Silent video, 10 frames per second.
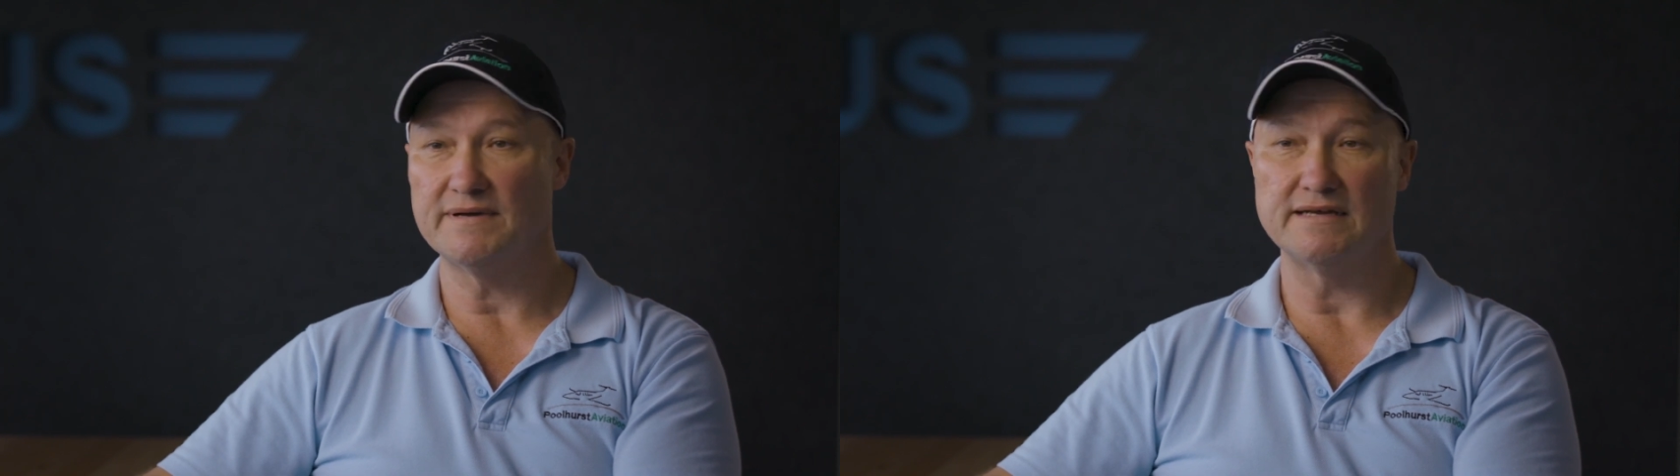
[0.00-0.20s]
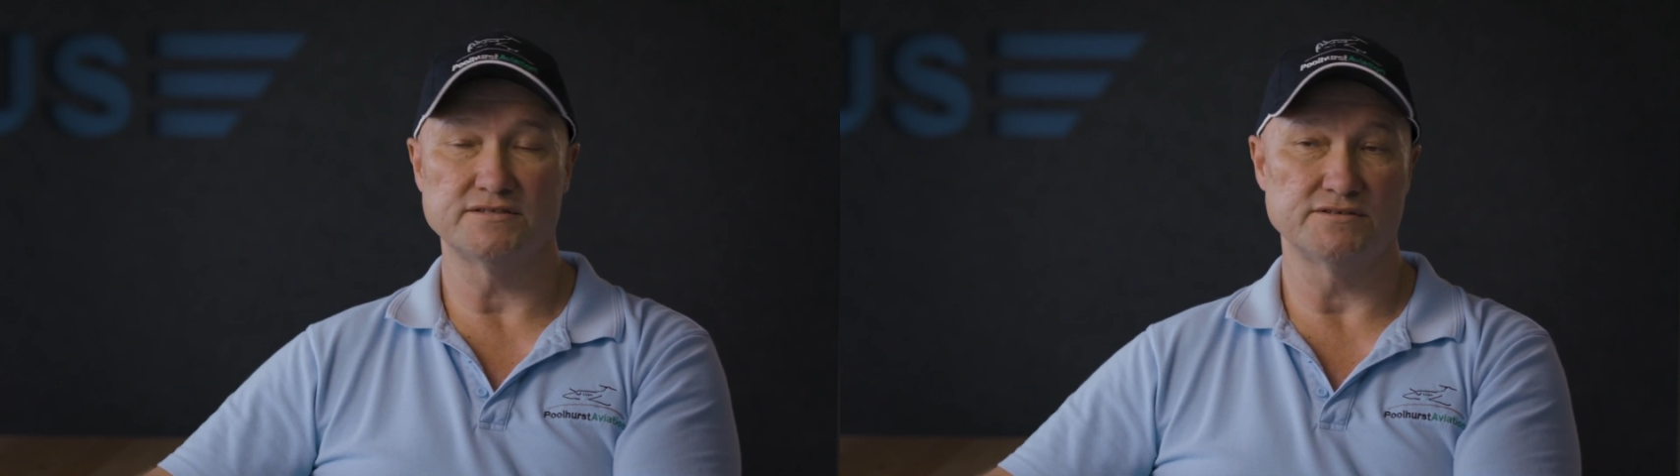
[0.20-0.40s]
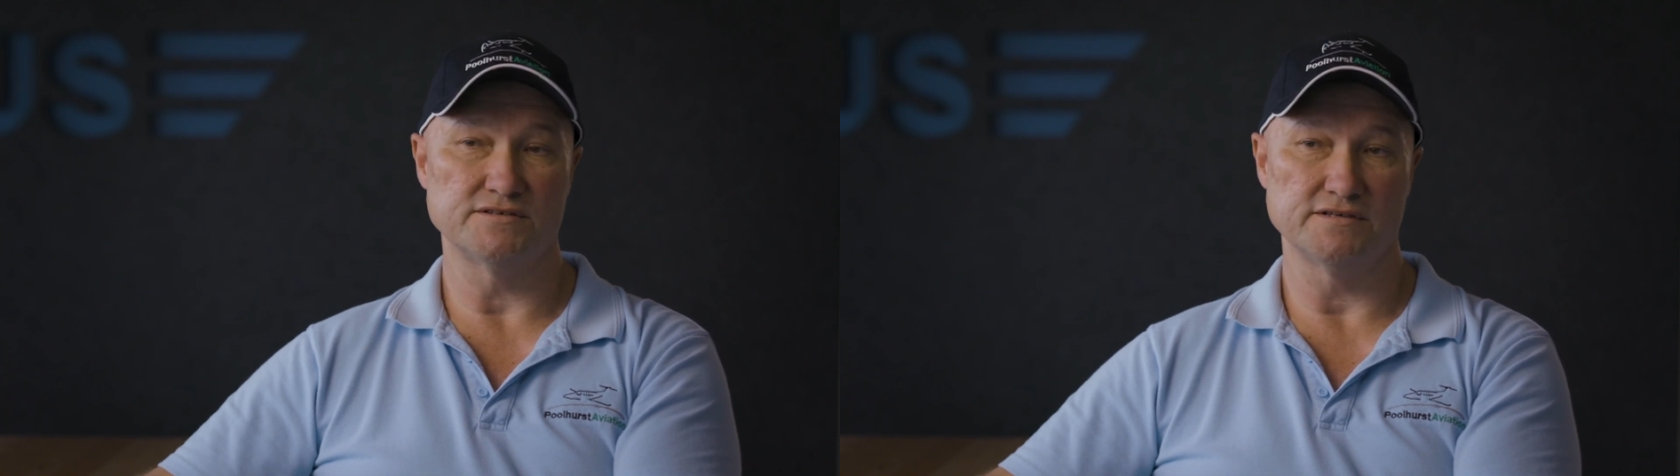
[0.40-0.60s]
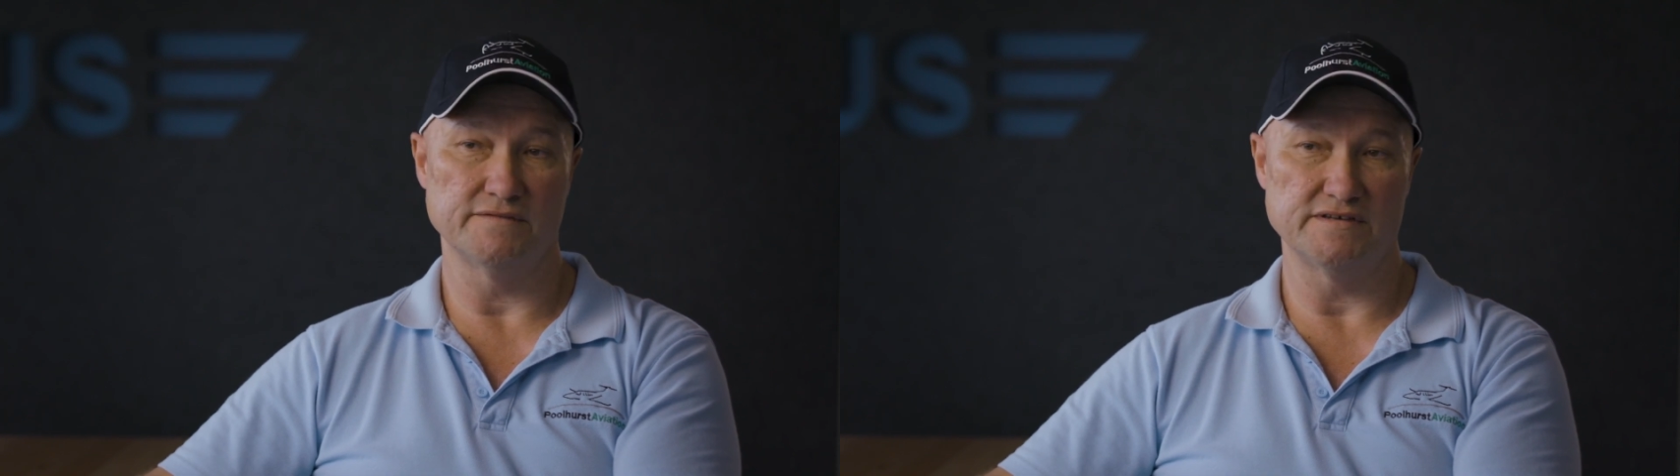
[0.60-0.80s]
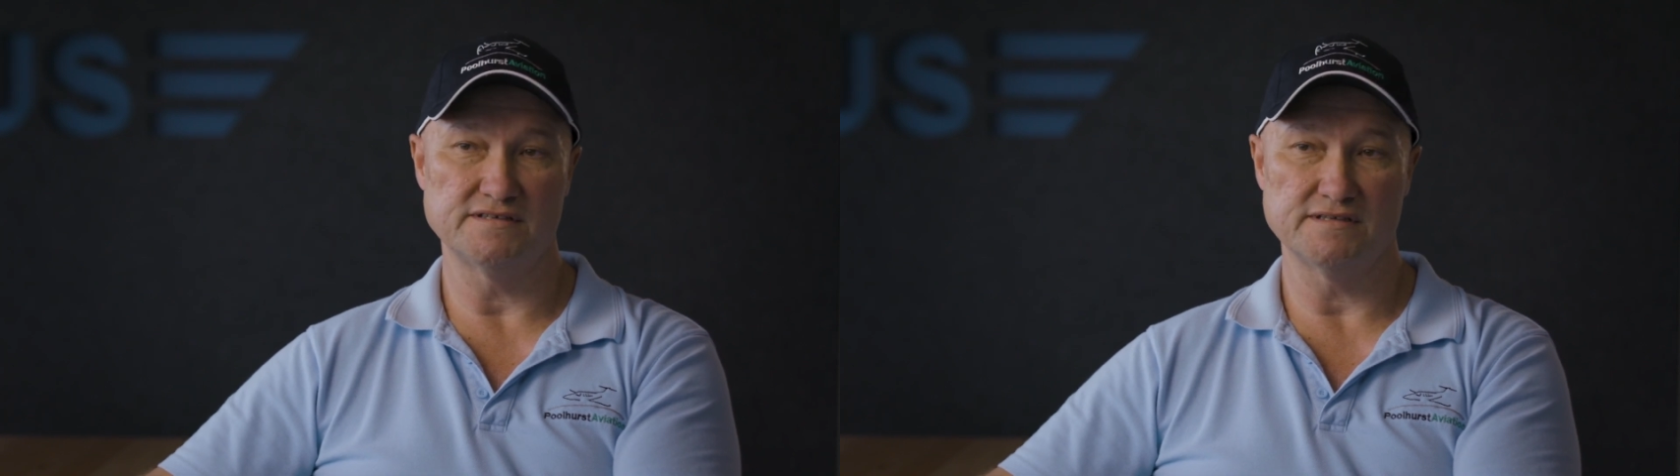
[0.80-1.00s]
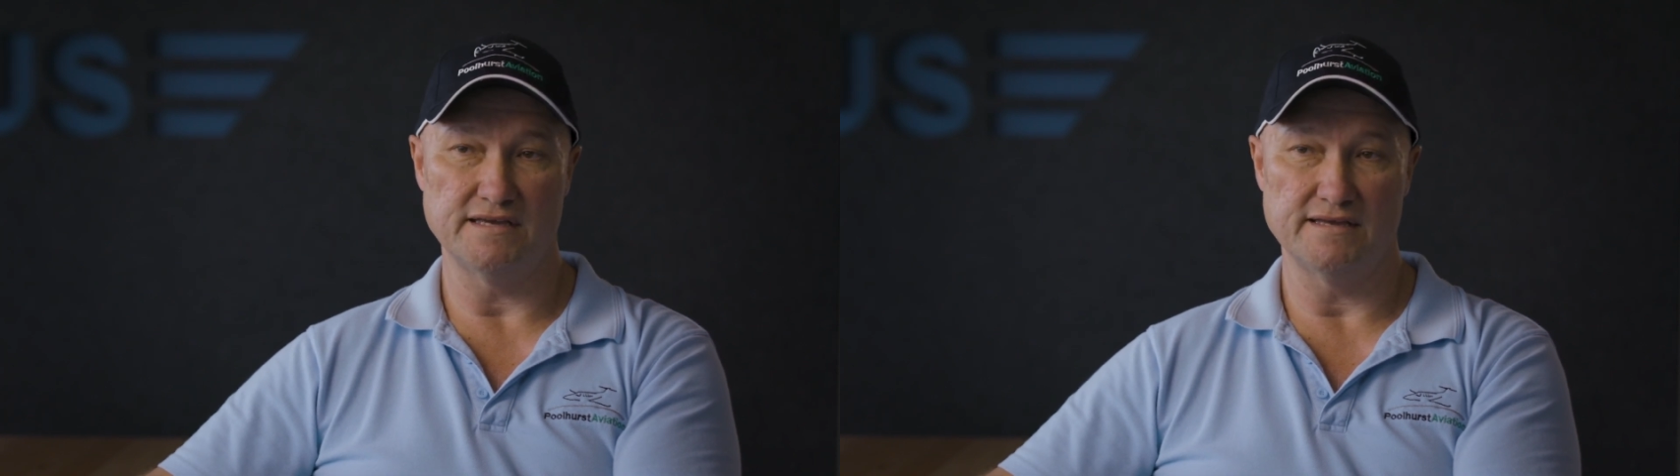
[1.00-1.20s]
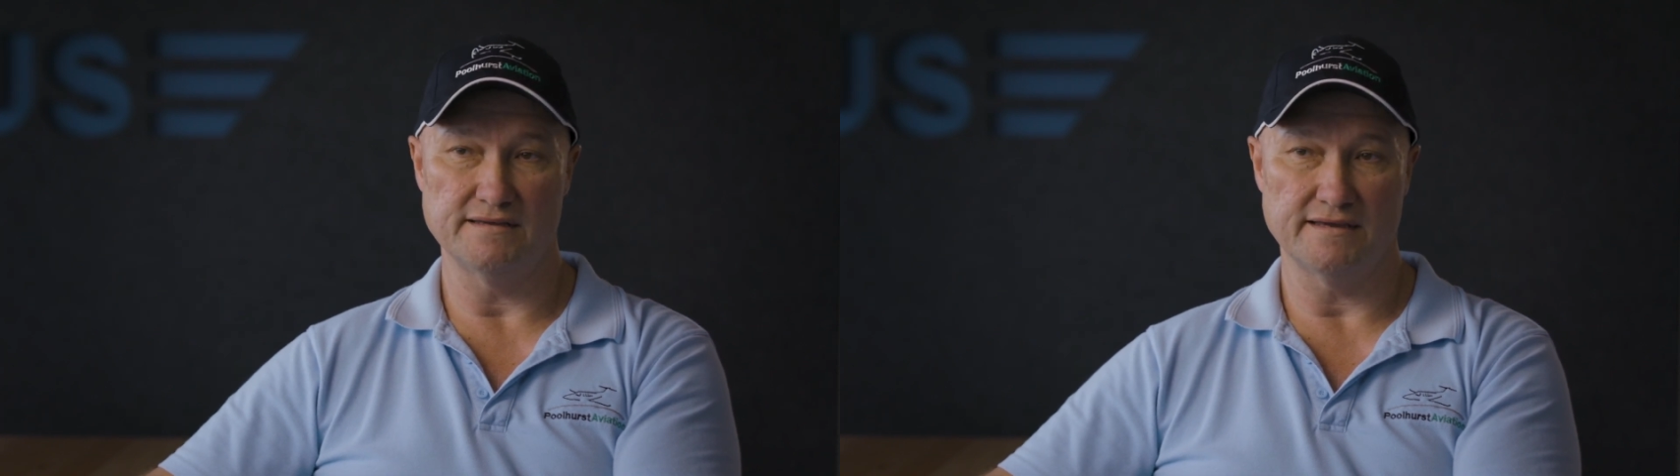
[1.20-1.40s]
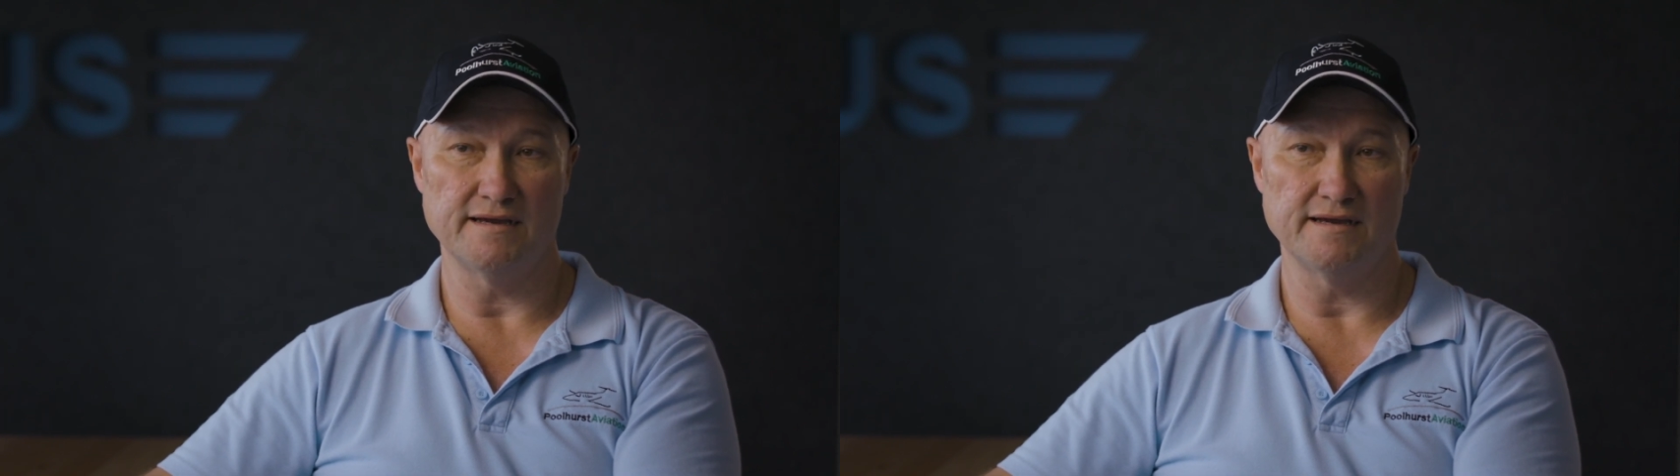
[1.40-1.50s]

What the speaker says: but to service the